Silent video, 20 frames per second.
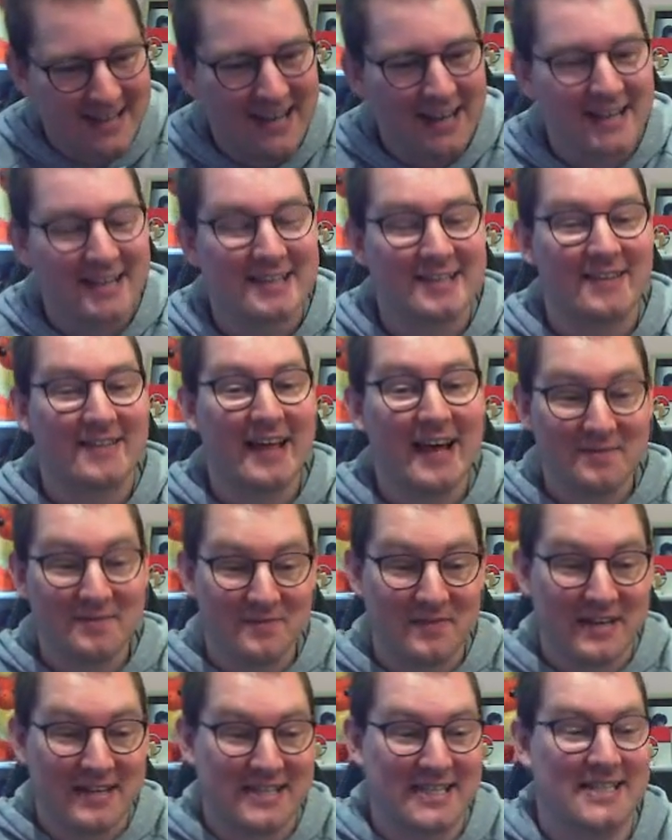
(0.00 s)
So that
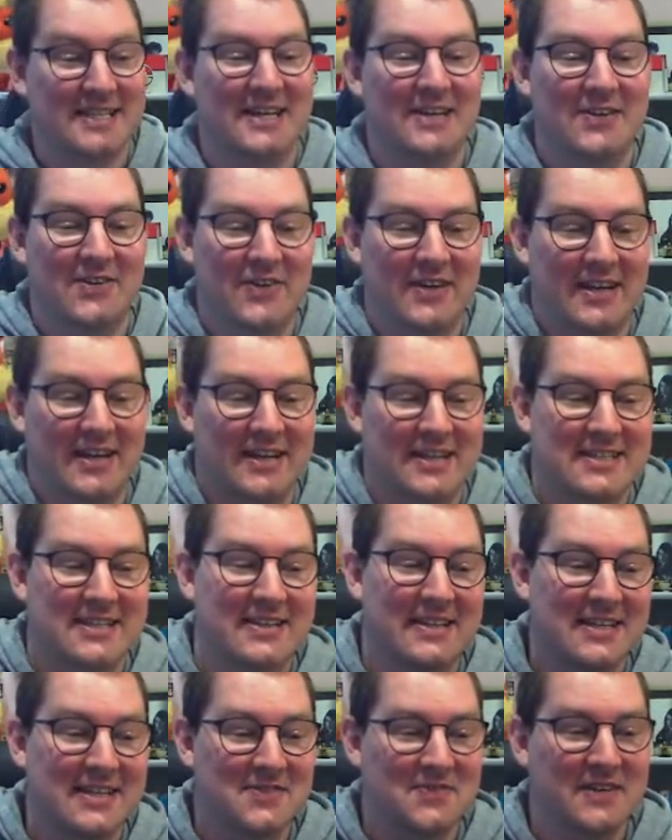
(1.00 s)
bit's annoying. So
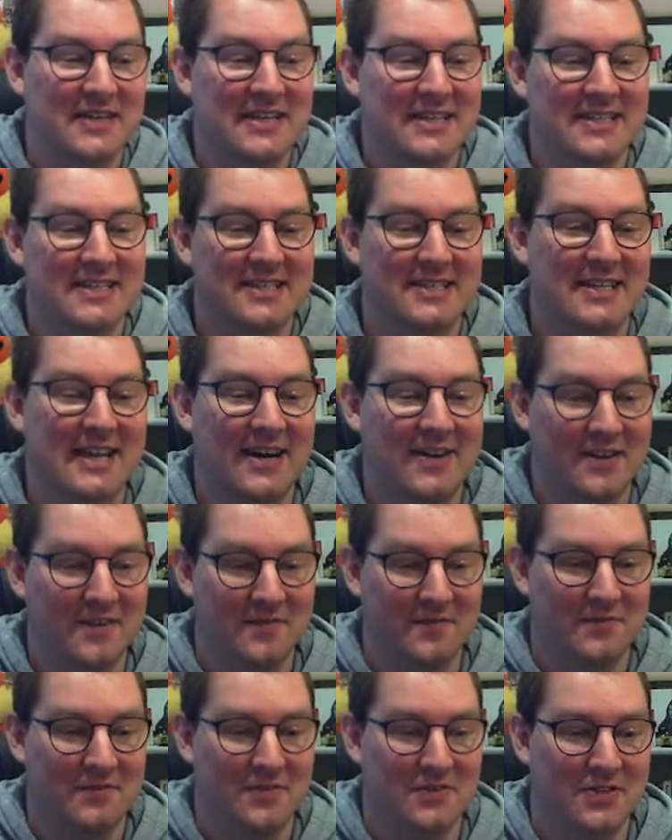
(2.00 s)
that's why he's down
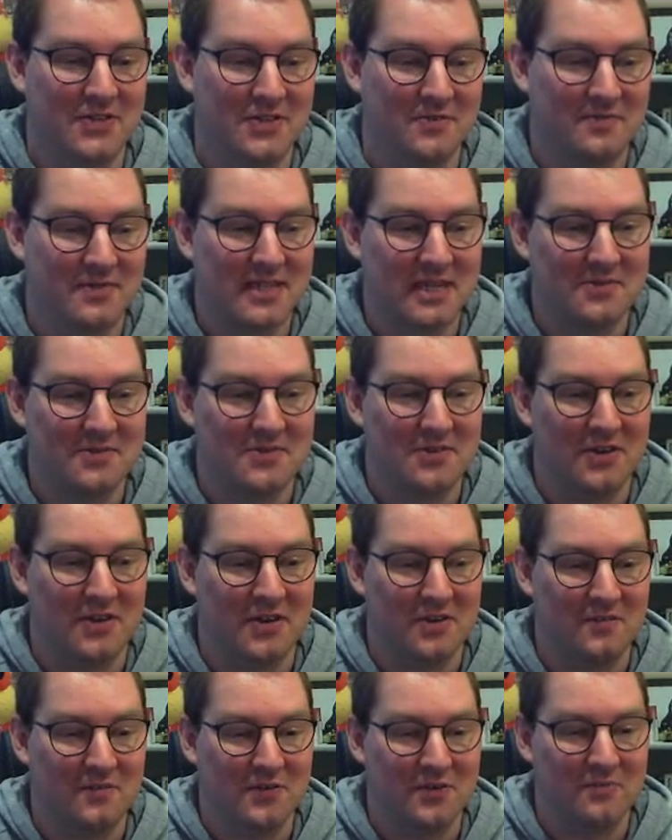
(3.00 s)
in fun sometimes rather
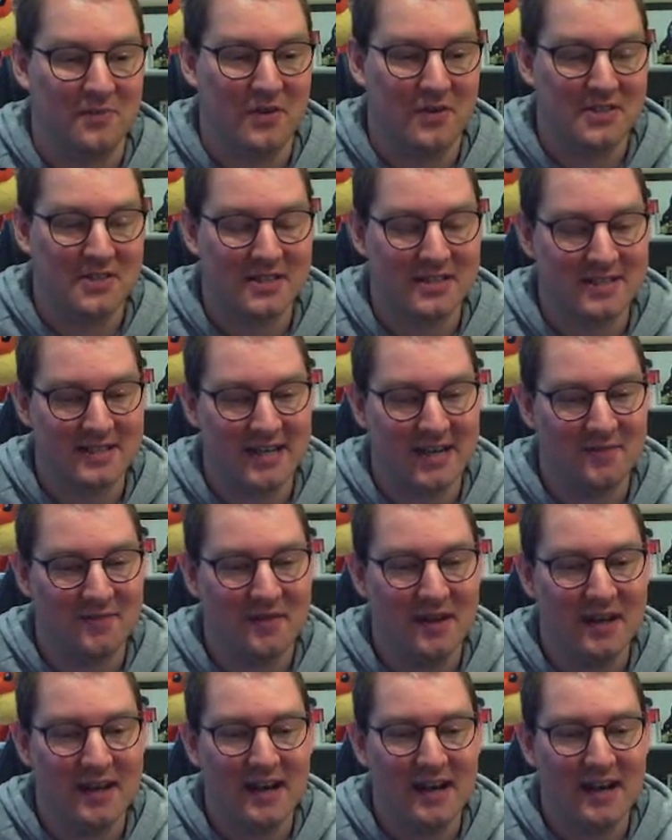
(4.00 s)
than fun most of the time.